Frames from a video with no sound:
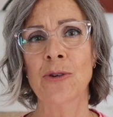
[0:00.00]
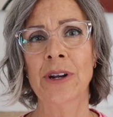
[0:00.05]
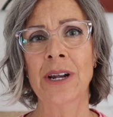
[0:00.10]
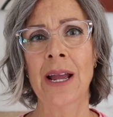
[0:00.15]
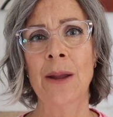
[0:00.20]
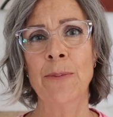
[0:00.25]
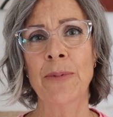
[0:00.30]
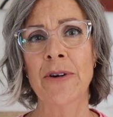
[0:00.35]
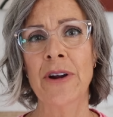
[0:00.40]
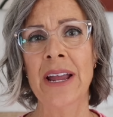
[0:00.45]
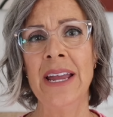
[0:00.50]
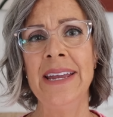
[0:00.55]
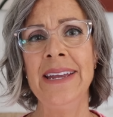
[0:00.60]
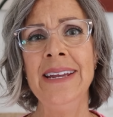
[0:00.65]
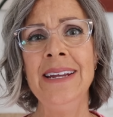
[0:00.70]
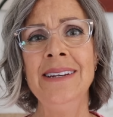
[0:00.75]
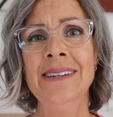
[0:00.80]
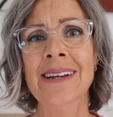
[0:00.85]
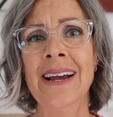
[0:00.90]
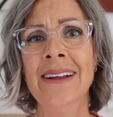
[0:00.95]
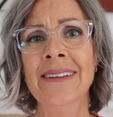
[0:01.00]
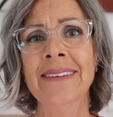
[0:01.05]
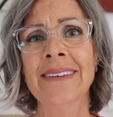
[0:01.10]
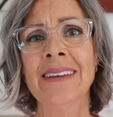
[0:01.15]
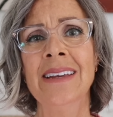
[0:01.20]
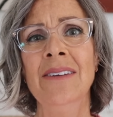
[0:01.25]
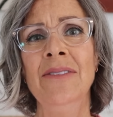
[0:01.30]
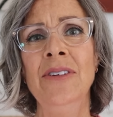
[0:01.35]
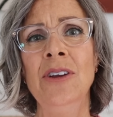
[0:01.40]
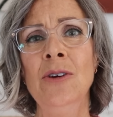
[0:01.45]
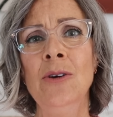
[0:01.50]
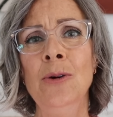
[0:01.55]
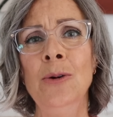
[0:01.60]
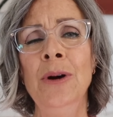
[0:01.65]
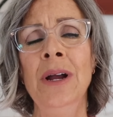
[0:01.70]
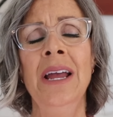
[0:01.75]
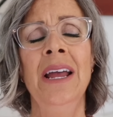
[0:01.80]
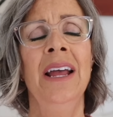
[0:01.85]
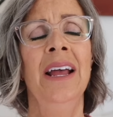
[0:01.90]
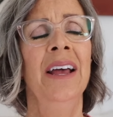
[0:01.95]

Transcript: And I pray He does give you